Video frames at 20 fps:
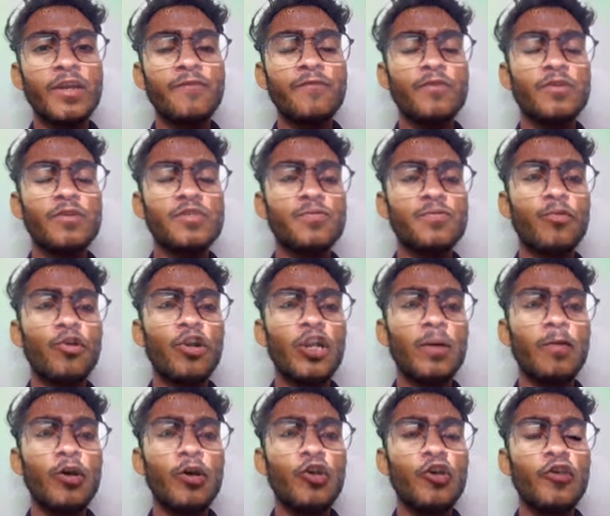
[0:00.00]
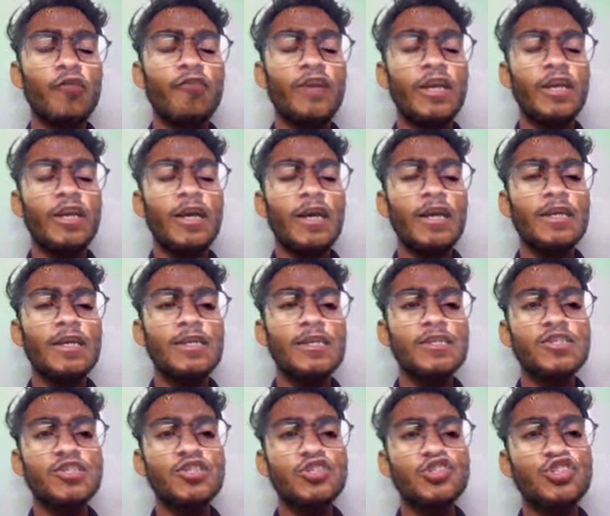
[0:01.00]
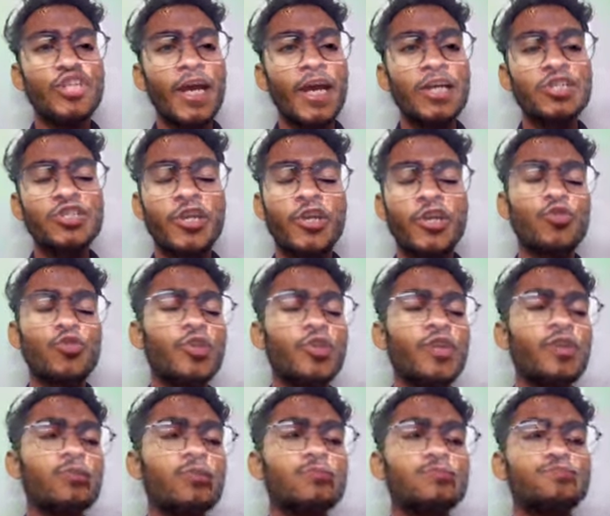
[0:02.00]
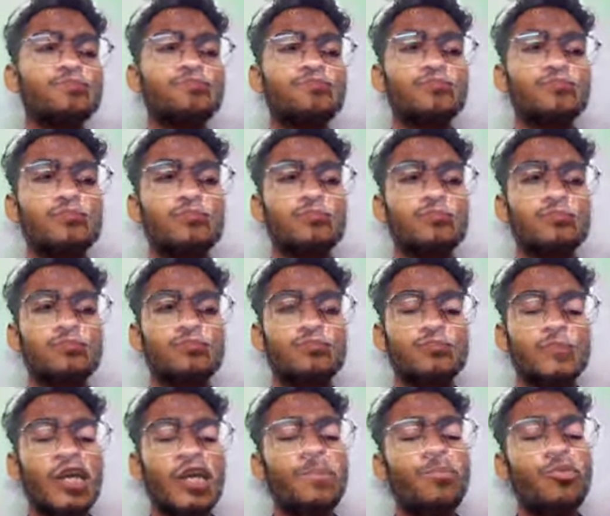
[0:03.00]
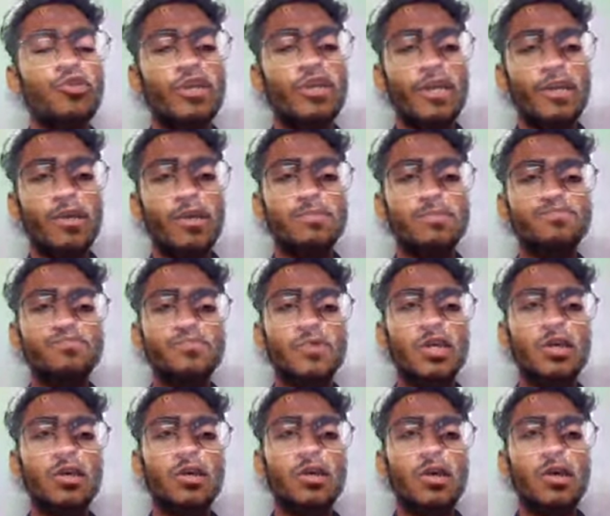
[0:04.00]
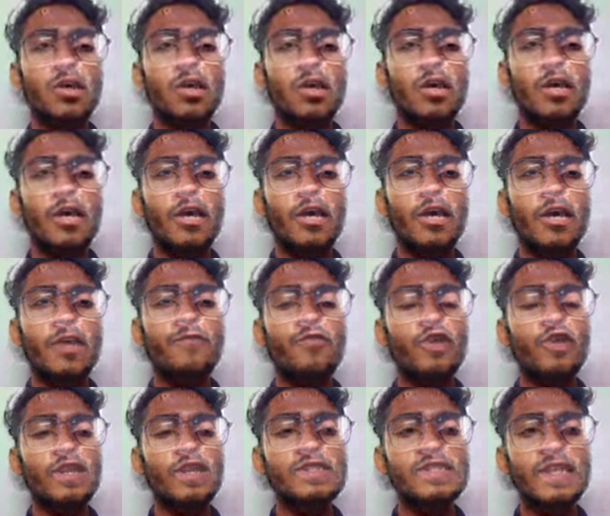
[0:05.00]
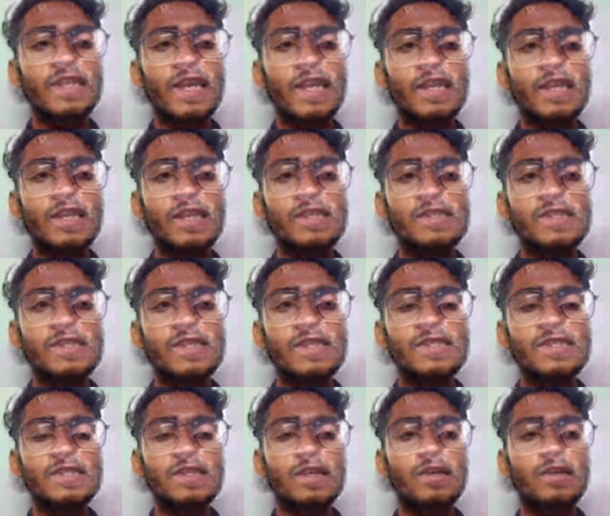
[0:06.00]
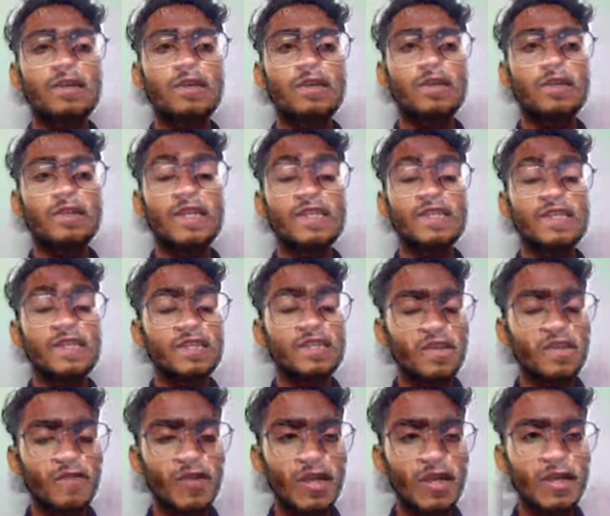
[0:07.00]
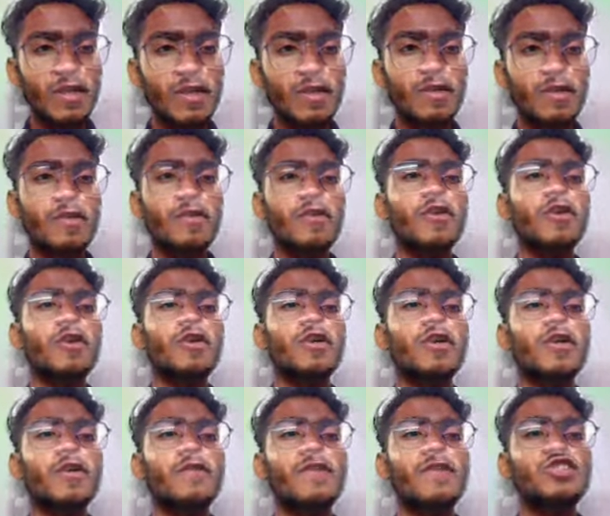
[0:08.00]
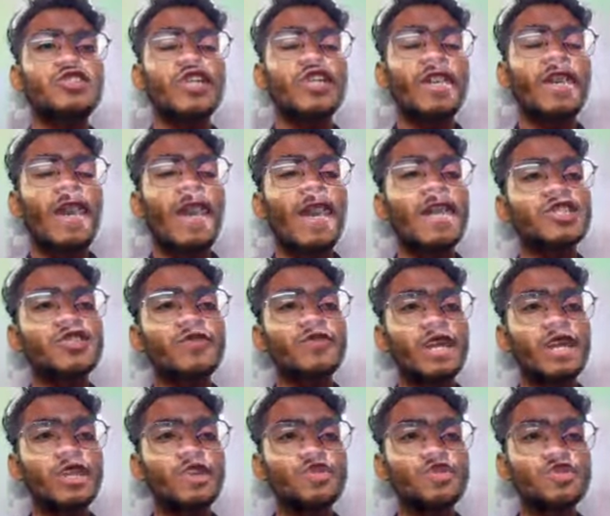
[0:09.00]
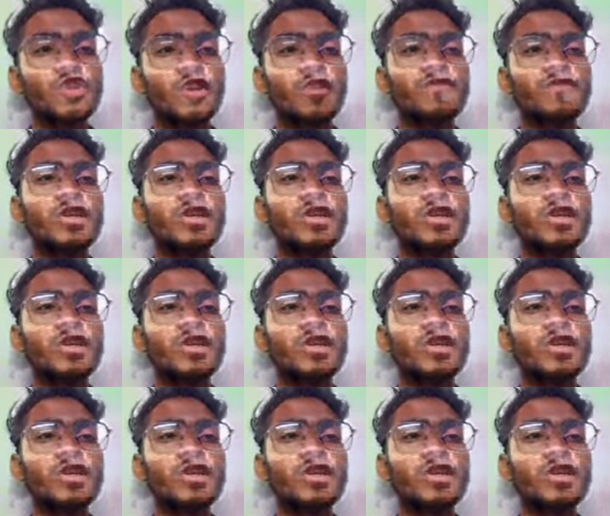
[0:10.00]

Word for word: a small amount of data is changed into the um, input data in forensic analysis uh, this is the way uh, we check hash values of the